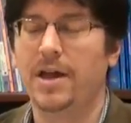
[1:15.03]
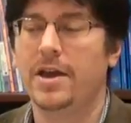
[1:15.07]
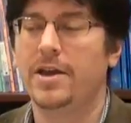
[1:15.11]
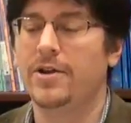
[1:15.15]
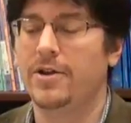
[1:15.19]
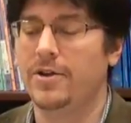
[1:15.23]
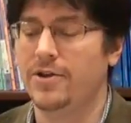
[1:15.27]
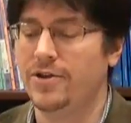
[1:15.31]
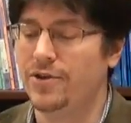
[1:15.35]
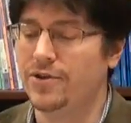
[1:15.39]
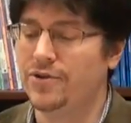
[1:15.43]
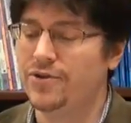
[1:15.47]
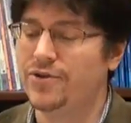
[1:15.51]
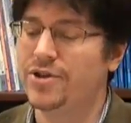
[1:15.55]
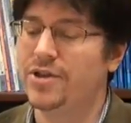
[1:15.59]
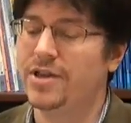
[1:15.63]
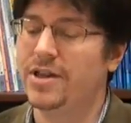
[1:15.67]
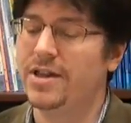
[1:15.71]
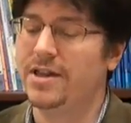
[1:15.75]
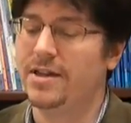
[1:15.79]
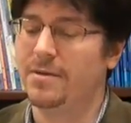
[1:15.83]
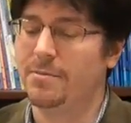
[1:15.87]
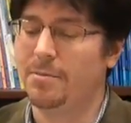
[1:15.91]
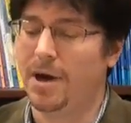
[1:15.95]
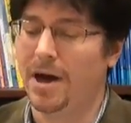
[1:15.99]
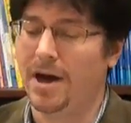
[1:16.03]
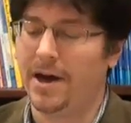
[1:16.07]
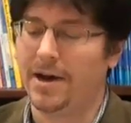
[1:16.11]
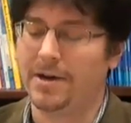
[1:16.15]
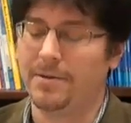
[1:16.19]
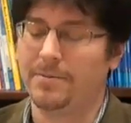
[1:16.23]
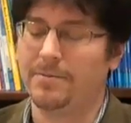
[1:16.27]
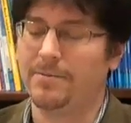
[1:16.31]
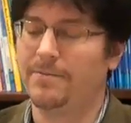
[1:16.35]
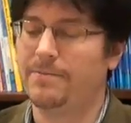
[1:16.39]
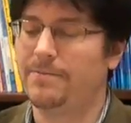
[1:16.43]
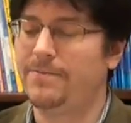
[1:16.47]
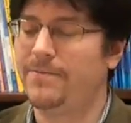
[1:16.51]
You know, usually the
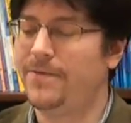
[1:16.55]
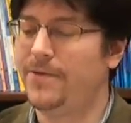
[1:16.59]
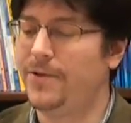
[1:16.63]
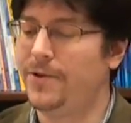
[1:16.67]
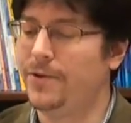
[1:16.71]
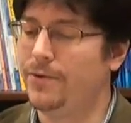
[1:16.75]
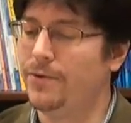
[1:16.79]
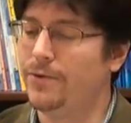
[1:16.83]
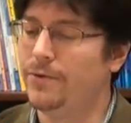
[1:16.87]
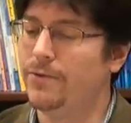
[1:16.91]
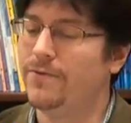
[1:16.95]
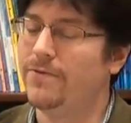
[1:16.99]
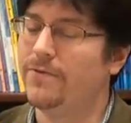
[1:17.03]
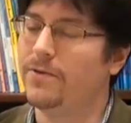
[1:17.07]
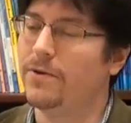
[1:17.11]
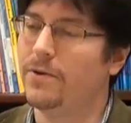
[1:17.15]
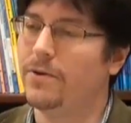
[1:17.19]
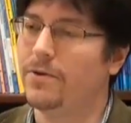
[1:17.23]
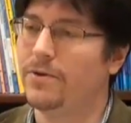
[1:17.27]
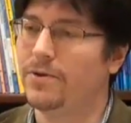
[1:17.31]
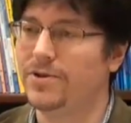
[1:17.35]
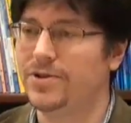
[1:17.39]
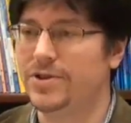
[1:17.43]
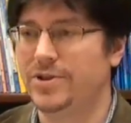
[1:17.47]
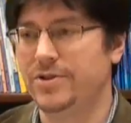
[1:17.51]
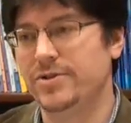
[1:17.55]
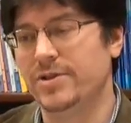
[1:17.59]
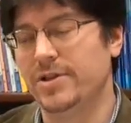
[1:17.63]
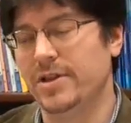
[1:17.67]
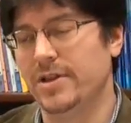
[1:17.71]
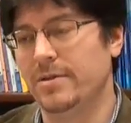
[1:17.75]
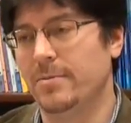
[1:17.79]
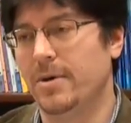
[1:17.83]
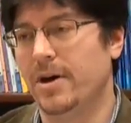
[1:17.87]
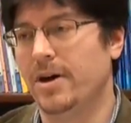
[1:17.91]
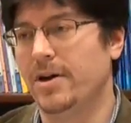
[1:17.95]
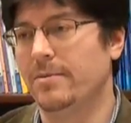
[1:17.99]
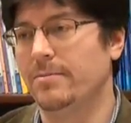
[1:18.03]
bottom few floors,
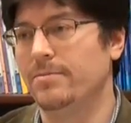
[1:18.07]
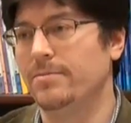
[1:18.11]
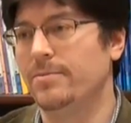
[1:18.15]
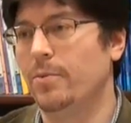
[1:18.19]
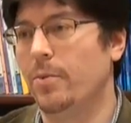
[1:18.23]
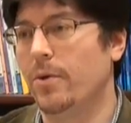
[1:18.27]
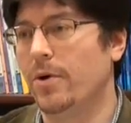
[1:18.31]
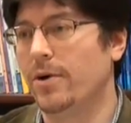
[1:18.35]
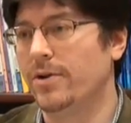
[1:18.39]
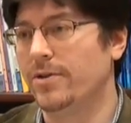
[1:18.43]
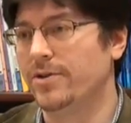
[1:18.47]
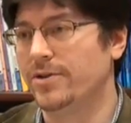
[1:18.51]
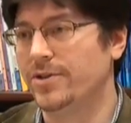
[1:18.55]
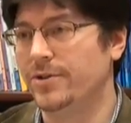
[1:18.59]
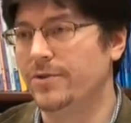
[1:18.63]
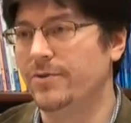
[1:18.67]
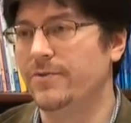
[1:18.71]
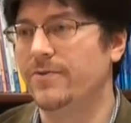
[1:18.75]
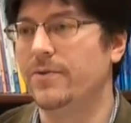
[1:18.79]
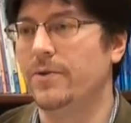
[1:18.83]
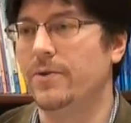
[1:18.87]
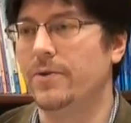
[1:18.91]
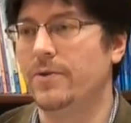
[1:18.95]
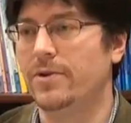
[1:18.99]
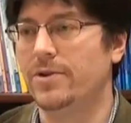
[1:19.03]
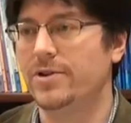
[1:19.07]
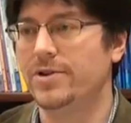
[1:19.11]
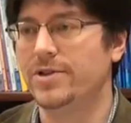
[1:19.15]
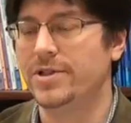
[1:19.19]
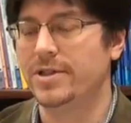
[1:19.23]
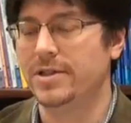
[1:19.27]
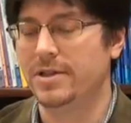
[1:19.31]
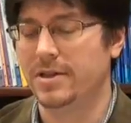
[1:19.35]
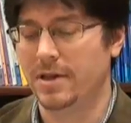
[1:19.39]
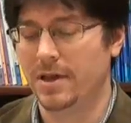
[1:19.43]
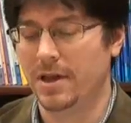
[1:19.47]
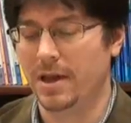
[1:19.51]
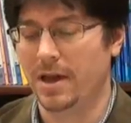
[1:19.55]
usually the bottom one or two
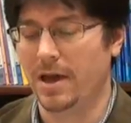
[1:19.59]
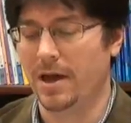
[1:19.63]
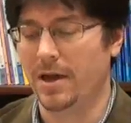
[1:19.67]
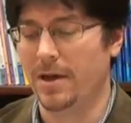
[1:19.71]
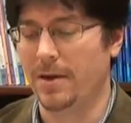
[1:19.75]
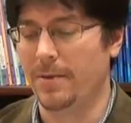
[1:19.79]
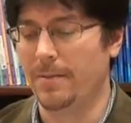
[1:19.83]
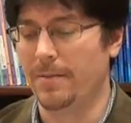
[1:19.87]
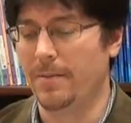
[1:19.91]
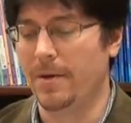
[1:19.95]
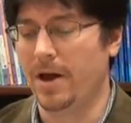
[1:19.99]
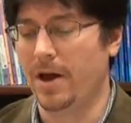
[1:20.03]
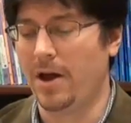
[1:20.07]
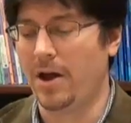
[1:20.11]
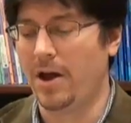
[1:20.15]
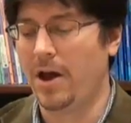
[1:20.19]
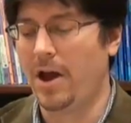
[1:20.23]
floors um,